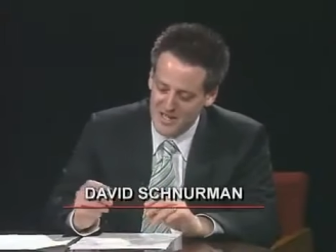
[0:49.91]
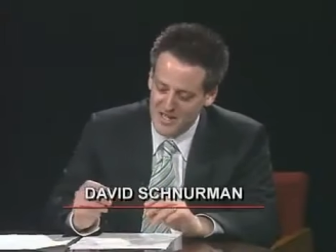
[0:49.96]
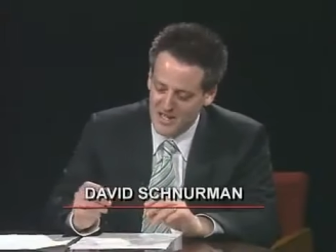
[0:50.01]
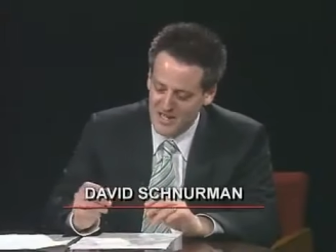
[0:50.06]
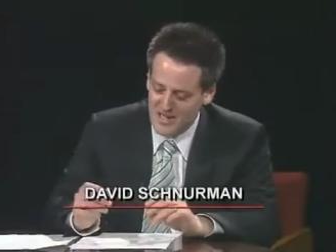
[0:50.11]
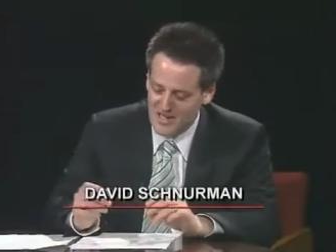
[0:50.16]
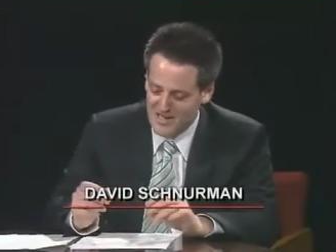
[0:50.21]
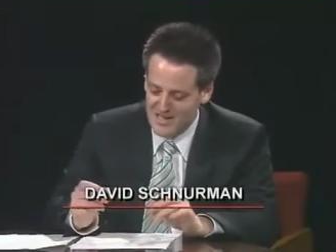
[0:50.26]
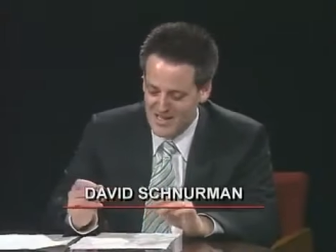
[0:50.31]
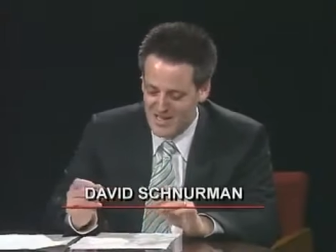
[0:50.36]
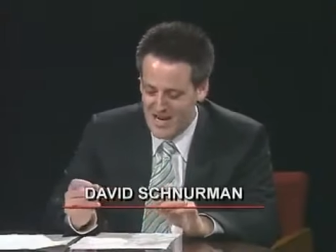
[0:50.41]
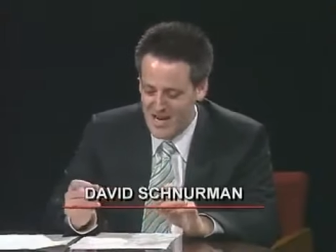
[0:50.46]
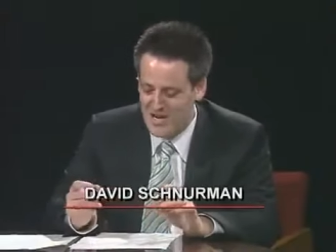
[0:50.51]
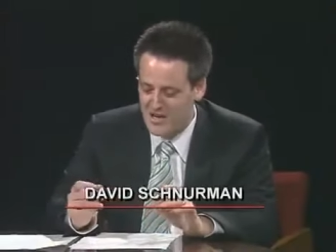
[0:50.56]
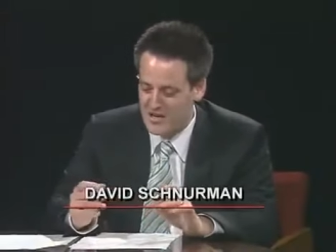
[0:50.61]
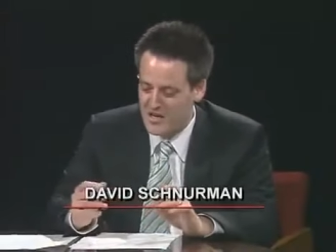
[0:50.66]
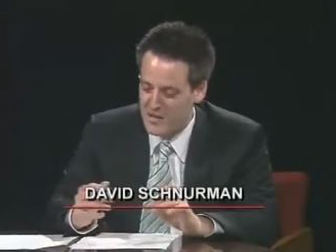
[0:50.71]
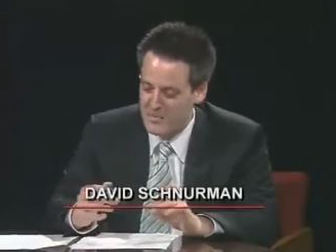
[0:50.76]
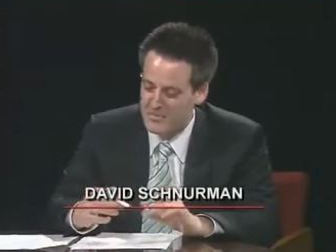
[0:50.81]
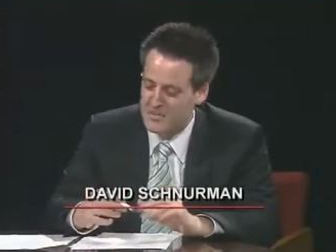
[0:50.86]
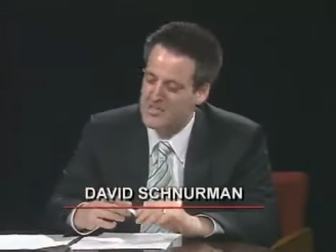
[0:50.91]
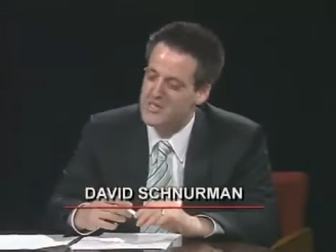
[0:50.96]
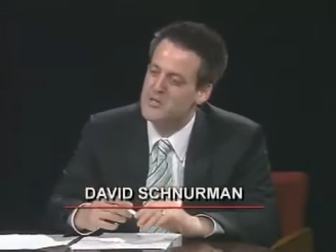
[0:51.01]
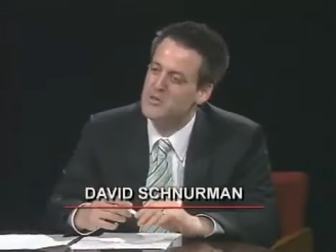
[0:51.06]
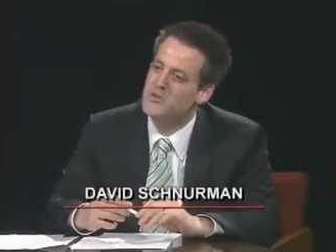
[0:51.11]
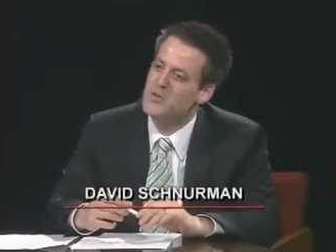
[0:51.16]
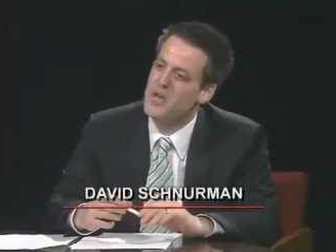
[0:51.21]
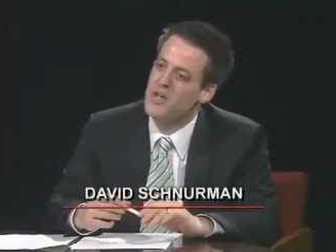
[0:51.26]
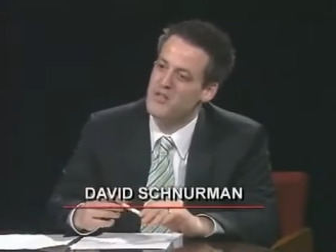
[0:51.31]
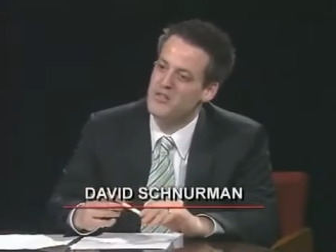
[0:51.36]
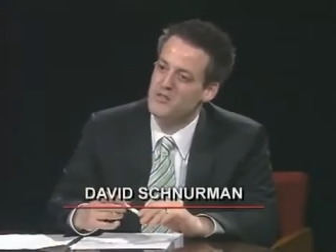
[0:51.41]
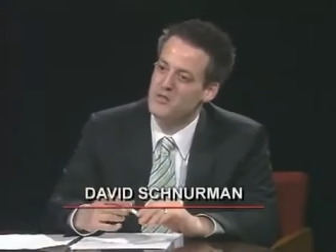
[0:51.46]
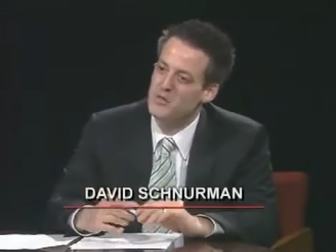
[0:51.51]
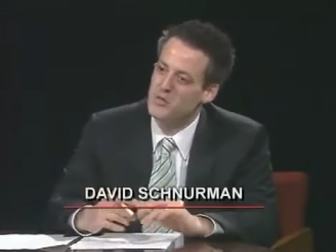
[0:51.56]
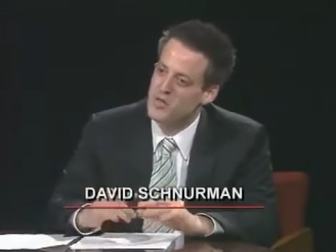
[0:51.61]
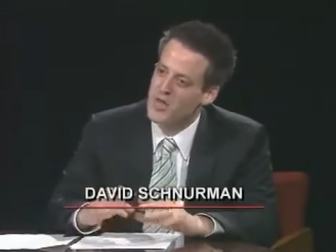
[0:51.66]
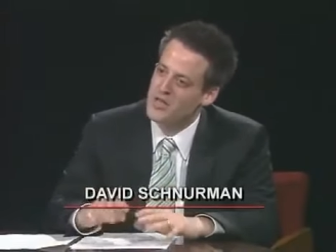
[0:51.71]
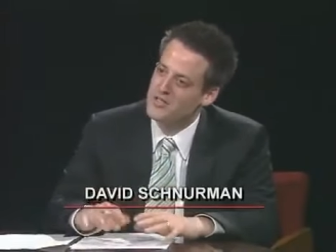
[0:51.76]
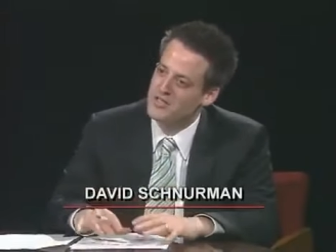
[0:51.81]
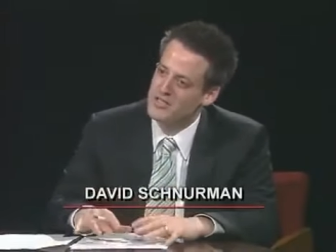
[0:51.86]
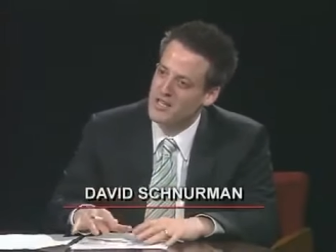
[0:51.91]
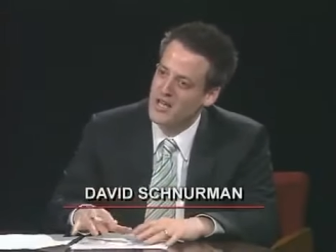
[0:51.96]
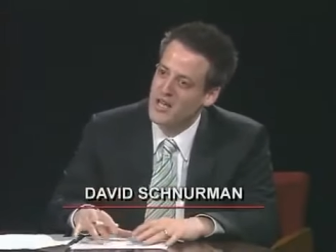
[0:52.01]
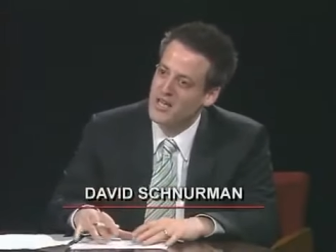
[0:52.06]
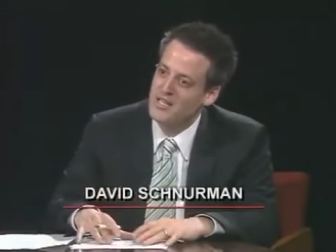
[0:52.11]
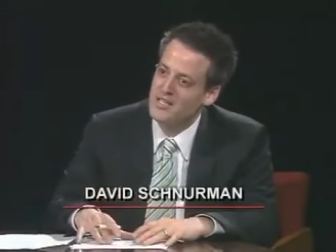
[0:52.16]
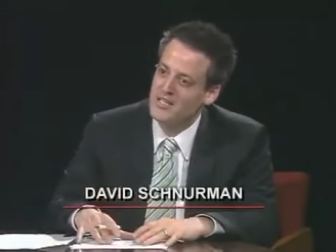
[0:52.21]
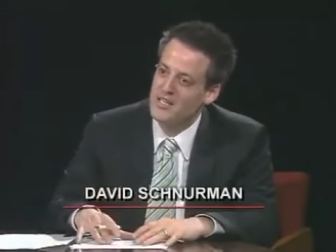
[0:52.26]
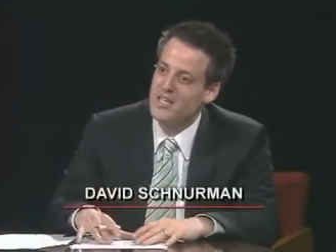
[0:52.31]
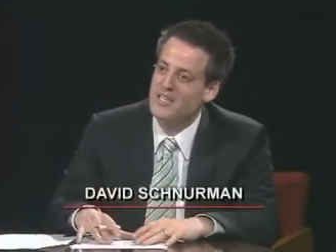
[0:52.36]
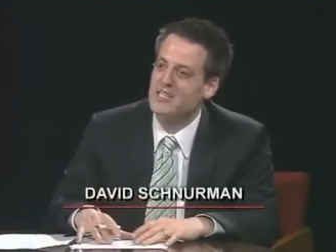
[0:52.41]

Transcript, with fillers: Uh, now you comment in 2009,